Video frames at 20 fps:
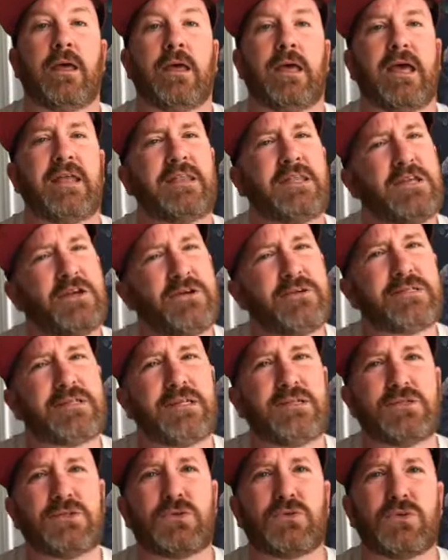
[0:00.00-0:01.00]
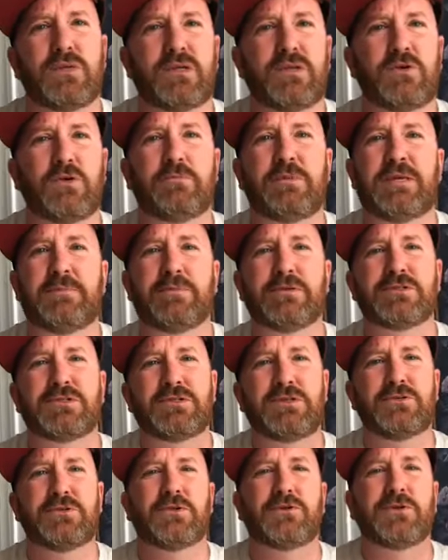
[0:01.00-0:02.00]
and years into it, your people
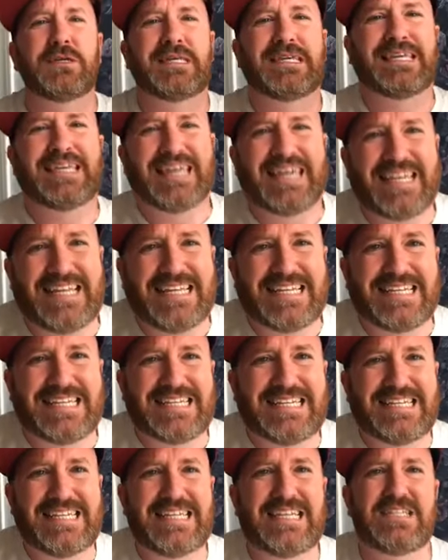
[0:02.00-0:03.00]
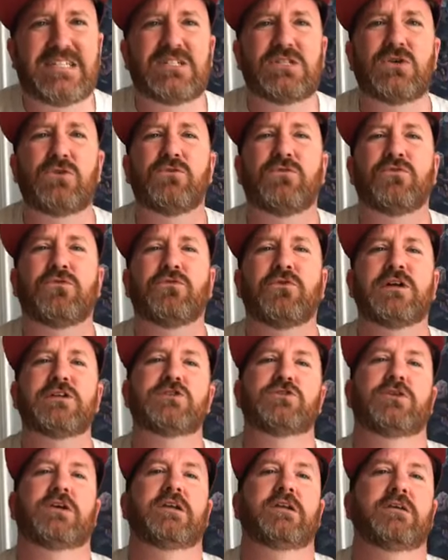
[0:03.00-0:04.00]
still don't get it, it's so
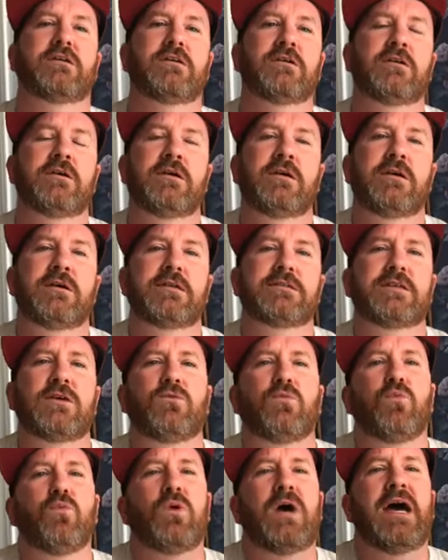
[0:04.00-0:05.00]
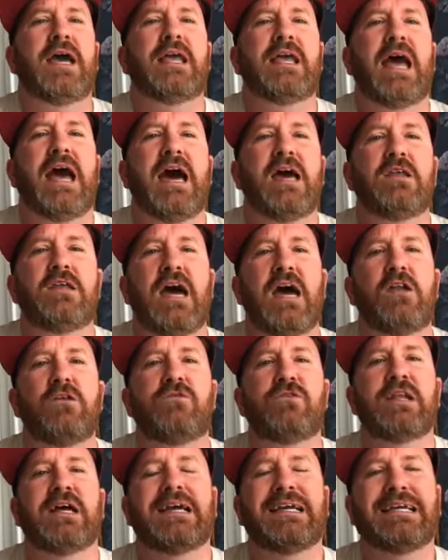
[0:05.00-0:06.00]
frustrating. It's like, why? How do
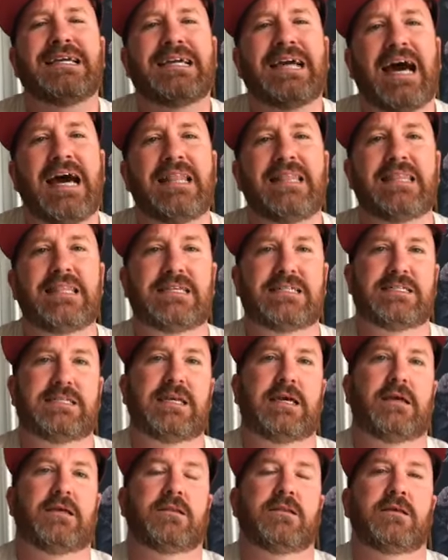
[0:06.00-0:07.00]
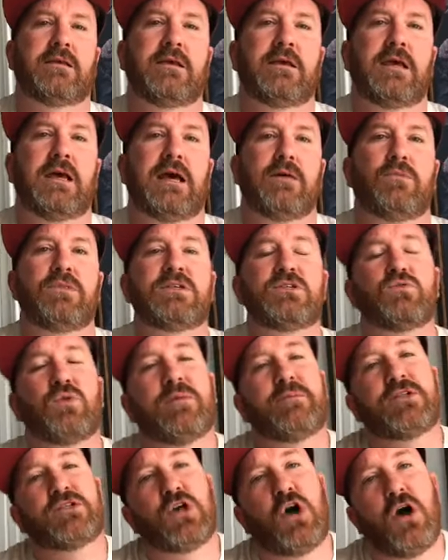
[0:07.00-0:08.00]
you not gotten this yet? But this is what I've
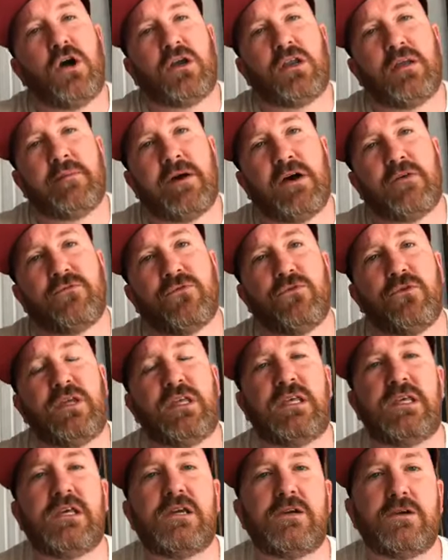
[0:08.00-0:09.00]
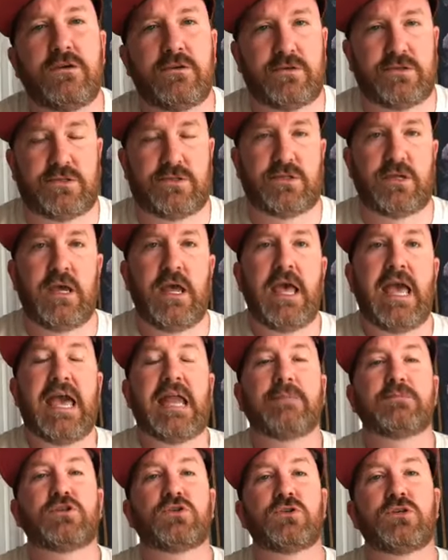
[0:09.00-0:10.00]
been talking about for years. And
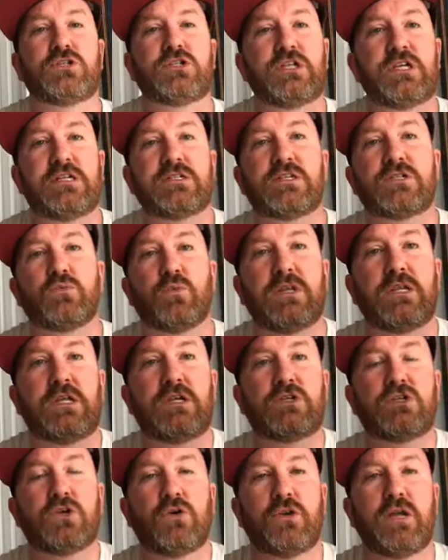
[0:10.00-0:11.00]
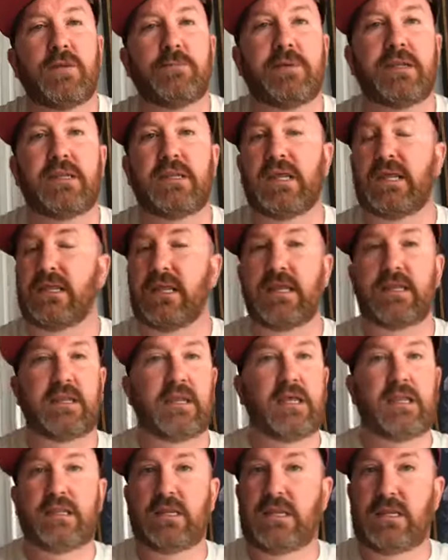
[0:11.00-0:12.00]
I'm sure Jesus, when he showed up
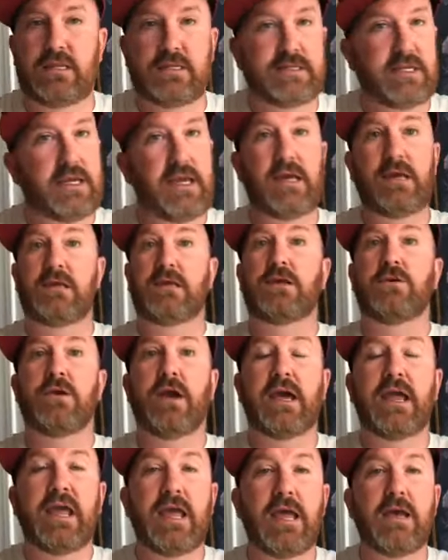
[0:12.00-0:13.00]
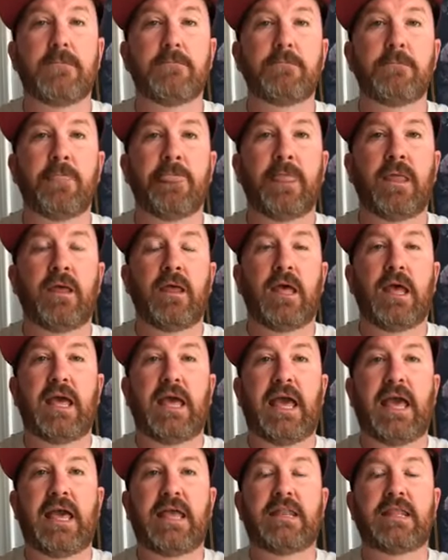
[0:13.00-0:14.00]
and he's like, hey, here I am.
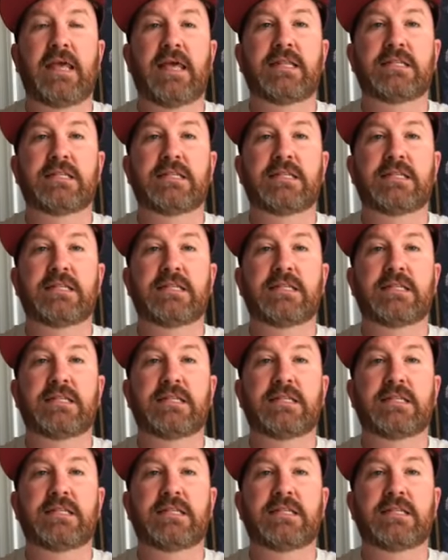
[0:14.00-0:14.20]
And